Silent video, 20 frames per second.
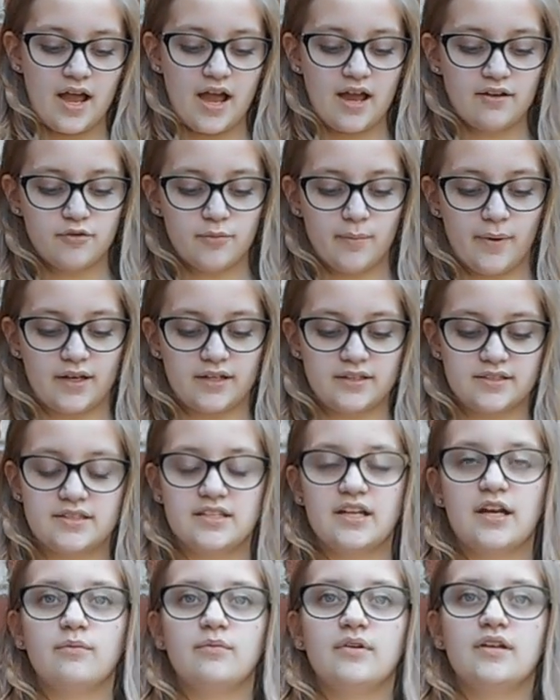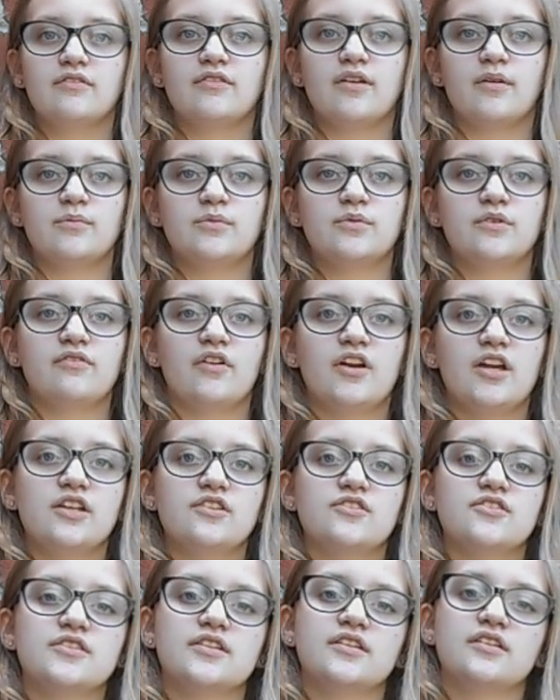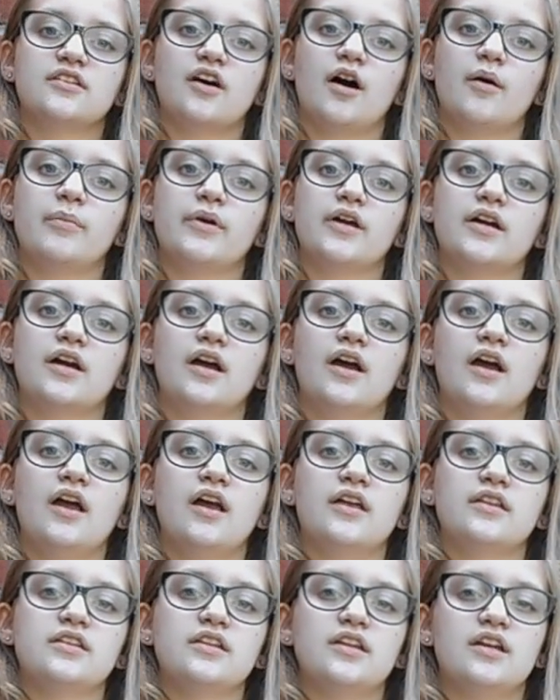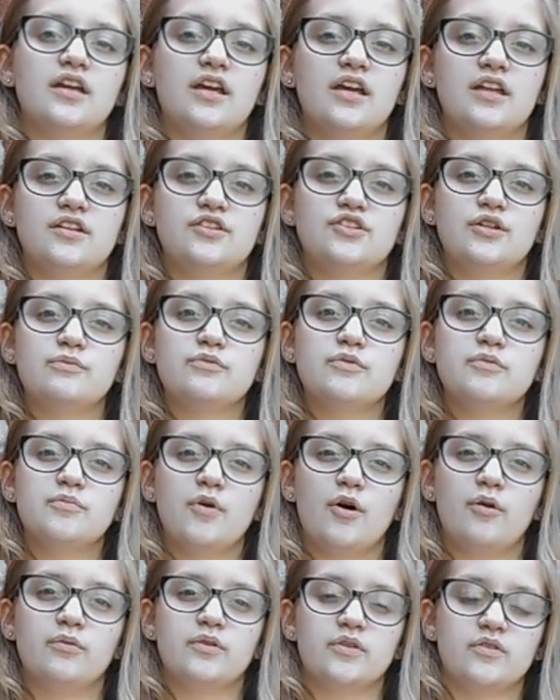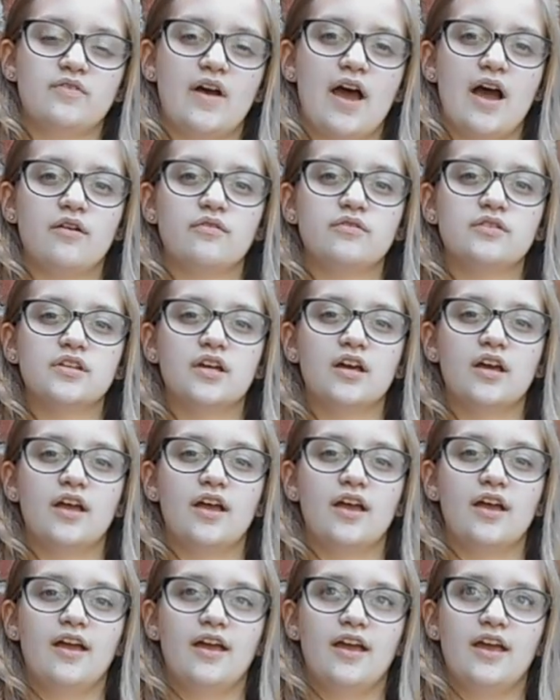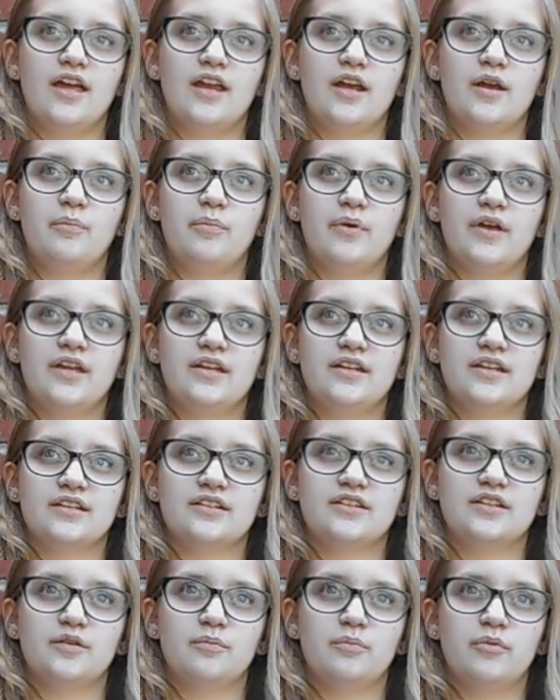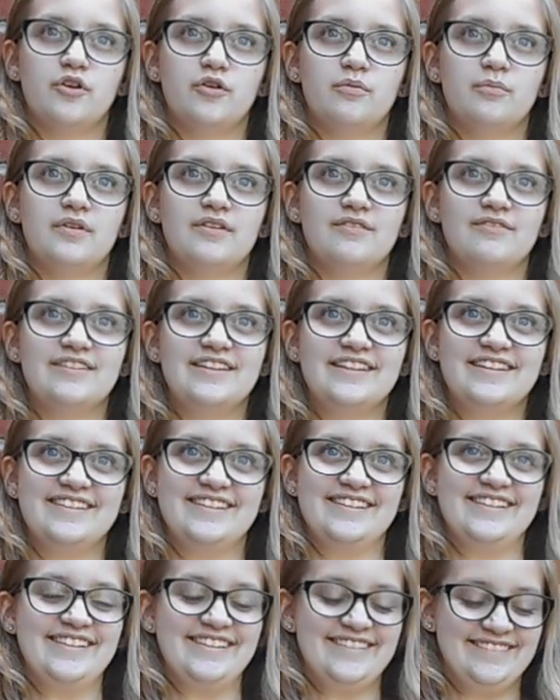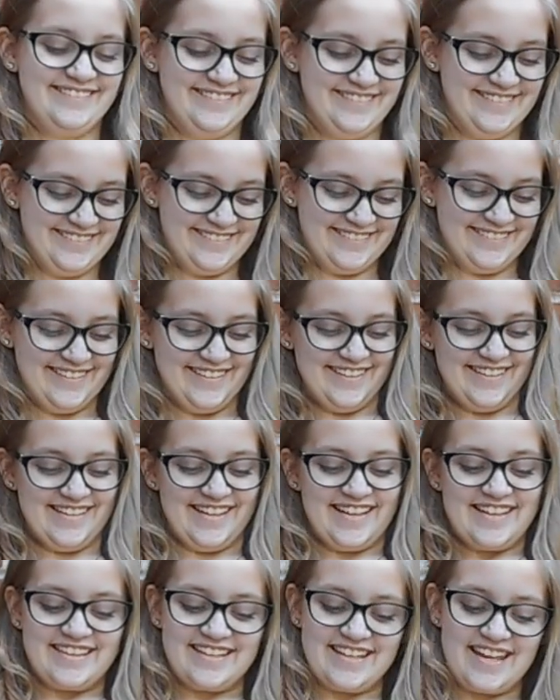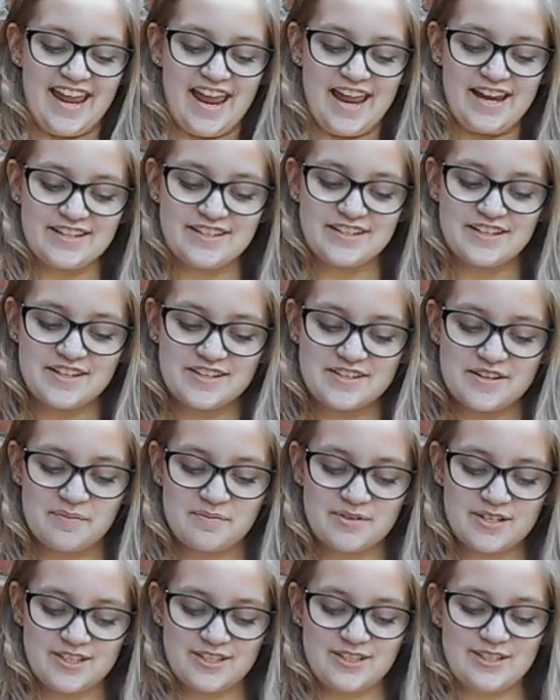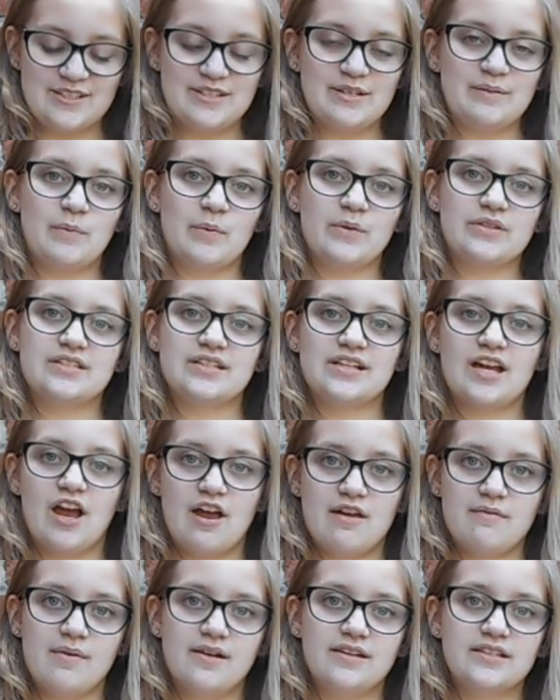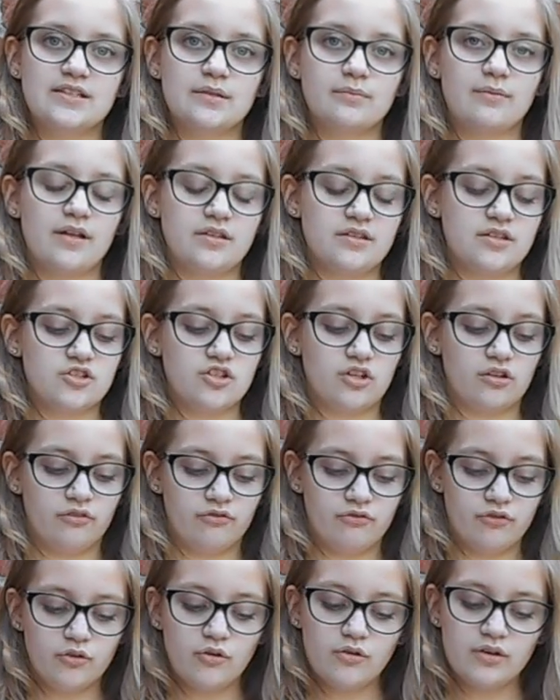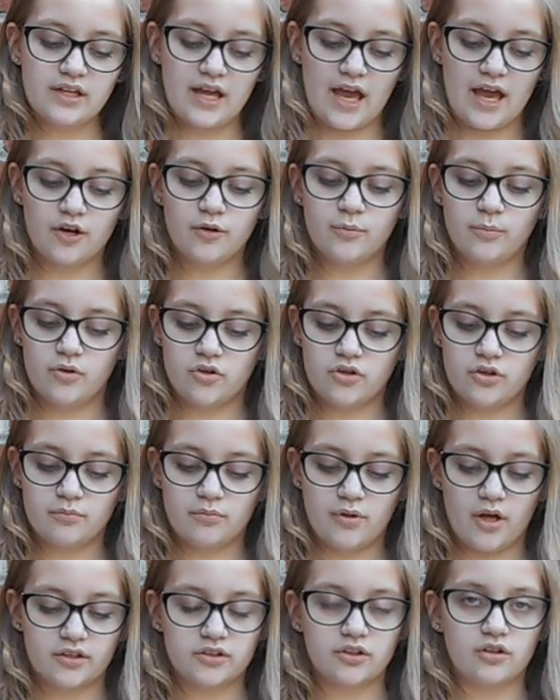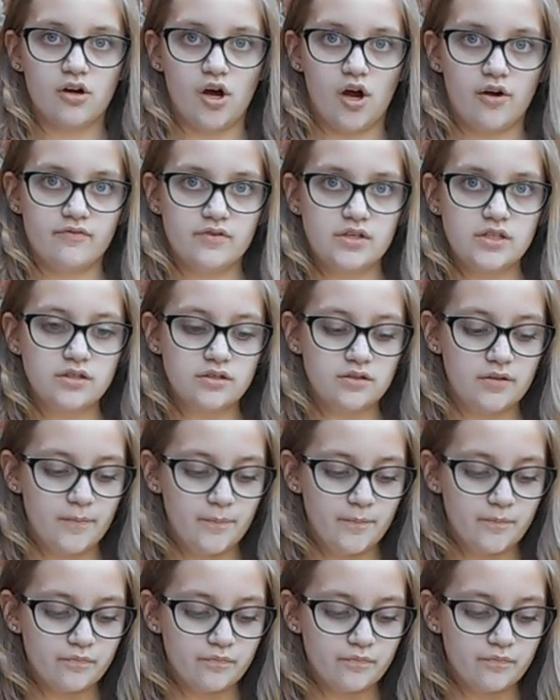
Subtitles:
Hi Rebecca, today we have come to a very interesting topic. An Egyptian boat was found in a pit next to the Pyramid of Giza. The ancient Egyptians used their boats to carry many supplies such as food, cattle, building blocks, and coffins.